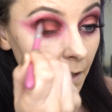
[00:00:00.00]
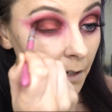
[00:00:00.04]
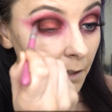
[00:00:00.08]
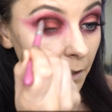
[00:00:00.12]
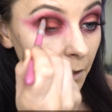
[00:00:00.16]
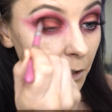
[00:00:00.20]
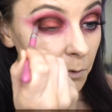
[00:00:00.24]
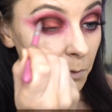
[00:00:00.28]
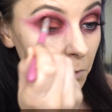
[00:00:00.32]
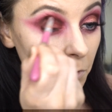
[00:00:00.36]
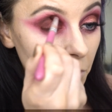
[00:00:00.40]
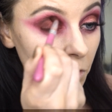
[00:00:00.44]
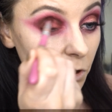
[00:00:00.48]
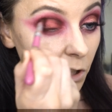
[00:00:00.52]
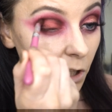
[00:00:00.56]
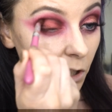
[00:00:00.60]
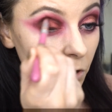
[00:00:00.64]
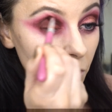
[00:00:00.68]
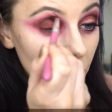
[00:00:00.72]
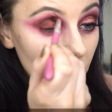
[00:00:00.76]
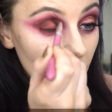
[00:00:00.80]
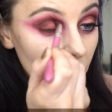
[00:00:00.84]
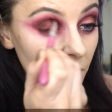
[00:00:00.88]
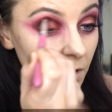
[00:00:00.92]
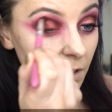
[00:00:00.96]
because we're
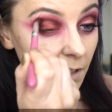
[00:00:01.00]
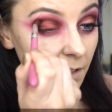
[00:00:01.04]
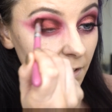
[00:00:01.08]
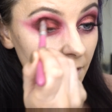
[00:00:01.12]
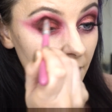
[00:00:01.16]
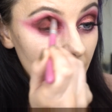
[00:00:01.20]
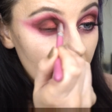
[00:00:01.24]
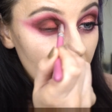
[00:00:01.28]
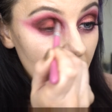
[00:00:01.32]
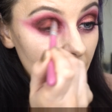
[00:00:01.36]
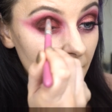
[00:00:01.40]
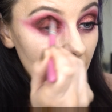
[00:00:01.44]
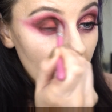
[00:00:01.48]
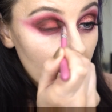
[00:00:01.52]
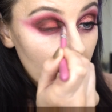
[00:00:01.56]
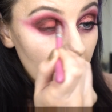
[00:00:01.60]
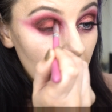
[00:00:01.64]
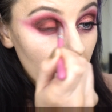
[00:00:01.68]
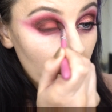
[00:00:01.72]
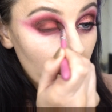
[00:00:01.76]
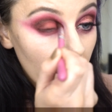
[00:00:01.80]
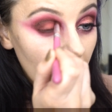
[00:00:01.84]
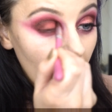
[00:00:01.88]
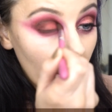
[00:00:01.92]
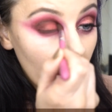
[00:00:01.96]
just using it to
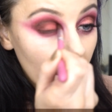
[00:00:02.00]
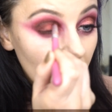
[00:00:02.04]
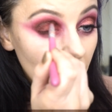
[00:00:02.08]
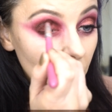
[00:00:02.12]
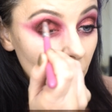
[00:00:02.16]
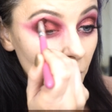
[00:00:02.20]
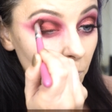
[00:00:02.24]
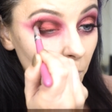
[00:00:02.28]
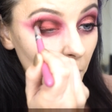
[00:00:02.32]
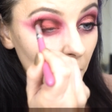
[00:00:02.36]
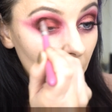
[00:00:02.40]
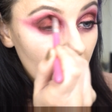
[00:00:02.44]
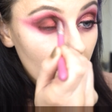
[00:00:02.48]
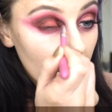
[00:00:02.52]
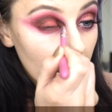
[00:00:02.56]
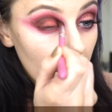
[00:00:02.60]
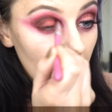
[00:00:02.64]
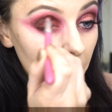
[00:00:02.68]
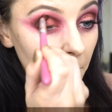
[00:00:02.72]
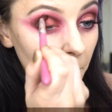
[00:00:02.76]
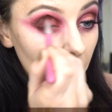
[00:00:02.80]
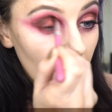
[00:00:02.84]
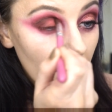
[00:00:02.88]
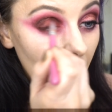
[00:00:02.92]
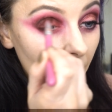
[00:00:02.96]
deepen. We kind of just want it to be
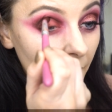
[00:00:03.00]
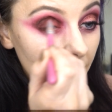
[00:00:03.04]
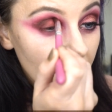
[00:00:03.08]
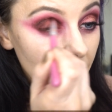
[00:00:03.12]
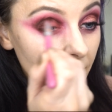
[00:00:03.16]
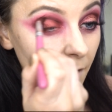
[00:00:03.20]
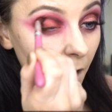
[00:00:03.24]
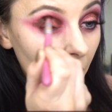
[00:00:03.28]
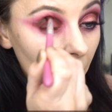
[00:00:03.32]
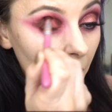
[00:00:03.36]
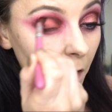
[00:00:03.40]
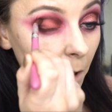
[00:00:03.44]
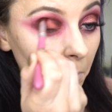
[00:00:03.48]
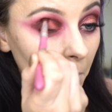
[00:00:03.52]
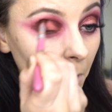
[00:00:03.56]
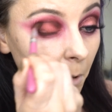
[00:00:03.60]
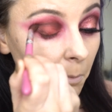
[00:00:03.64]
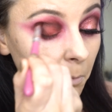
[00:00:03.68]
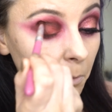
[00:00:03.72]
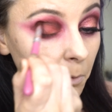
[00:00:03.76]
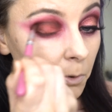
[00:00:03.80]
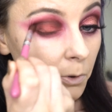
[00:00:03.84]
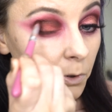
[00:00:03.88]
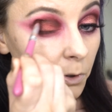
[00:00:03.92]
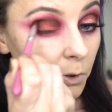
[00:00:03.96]
more that darker
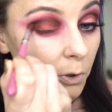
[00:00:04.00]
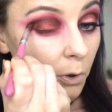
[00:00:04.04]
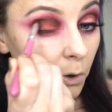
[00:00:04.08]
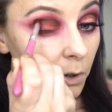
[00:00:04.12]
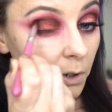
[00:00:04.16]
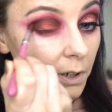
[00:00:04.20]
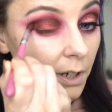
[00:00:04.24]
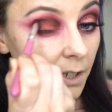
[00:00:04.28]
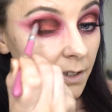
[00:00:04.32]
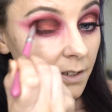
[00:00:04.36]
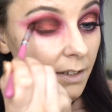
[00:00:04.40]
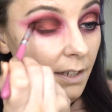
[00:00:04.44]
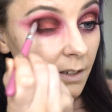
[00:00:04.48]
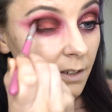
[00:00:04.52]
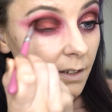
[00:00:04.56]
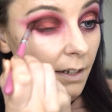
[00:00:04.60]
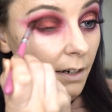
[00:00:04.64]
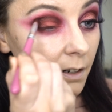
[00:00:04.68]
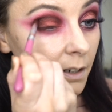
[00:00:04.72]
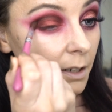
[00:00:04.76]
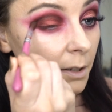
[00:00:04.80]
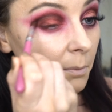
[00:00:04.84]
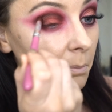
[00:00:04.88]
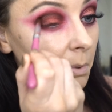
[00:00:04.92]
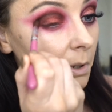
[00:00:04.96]
purple, not
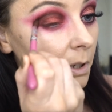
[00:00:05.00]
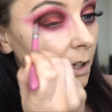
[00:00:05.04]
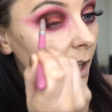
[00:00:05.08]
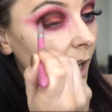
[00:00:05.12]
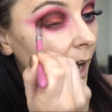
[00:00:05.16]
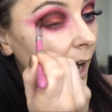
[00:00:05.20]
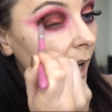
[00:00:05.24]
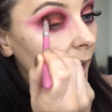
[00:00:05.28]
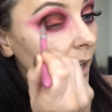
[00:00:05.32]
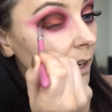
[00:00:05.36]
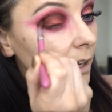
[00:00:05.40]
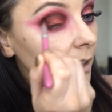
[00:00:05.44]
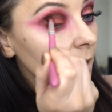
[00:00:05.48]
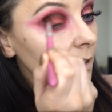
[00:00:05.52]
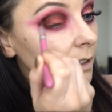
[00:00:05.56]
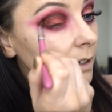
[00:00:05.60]
necessarily black.